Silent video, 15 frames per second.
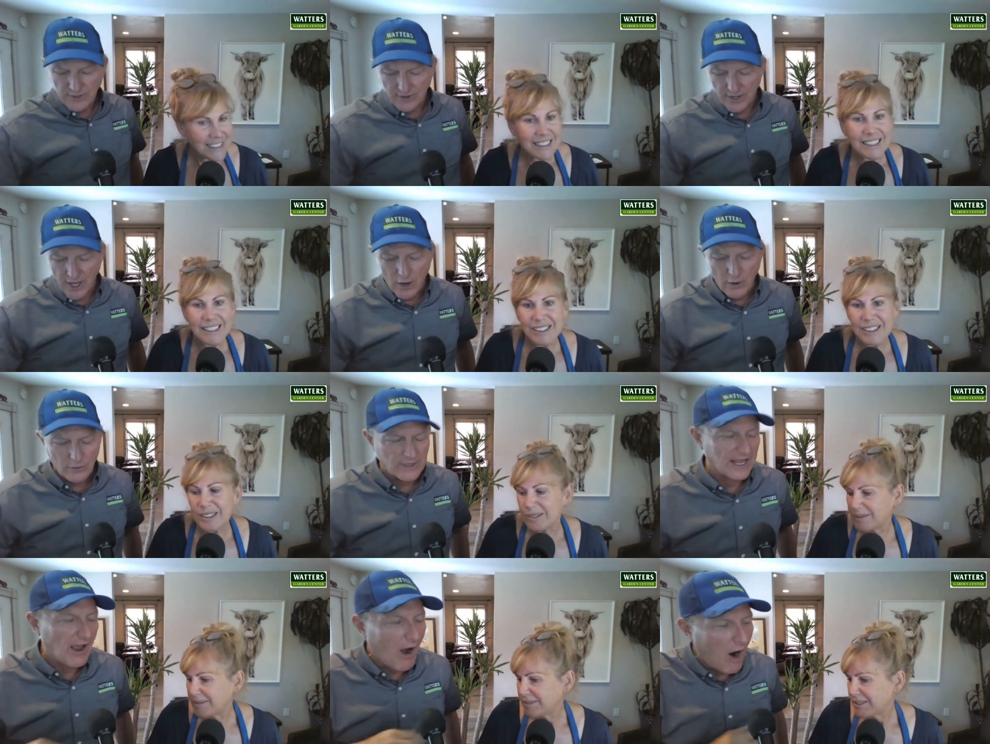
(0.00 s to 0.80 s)
Speaker 1: of the
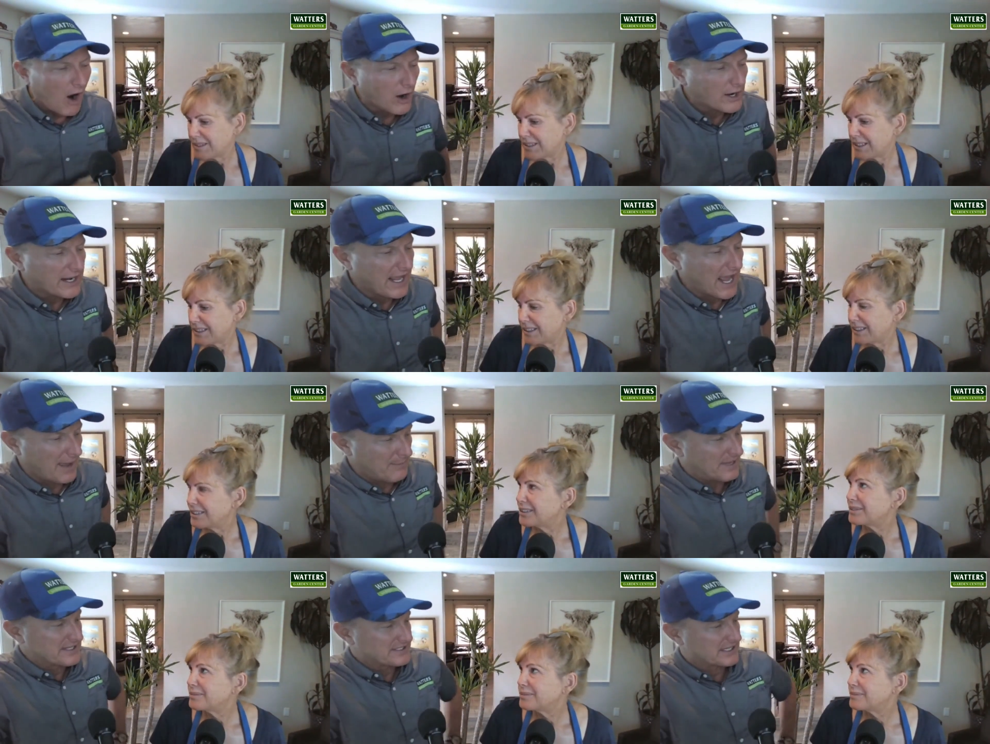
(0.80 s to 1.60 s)
only hardy
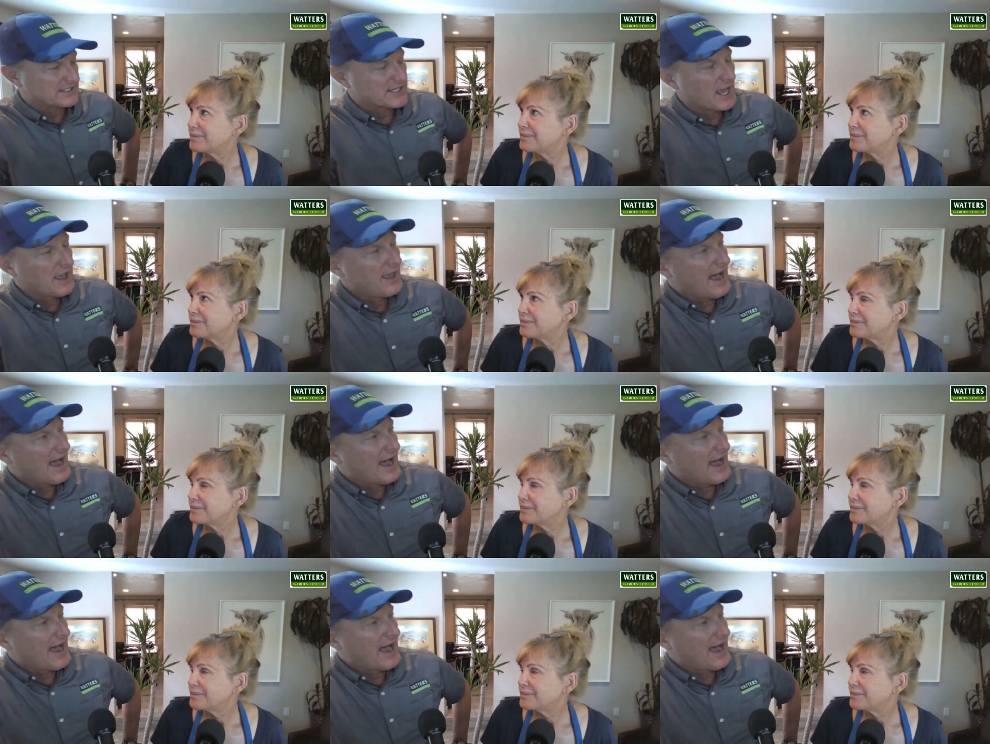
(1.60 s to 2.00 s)
hibiscus.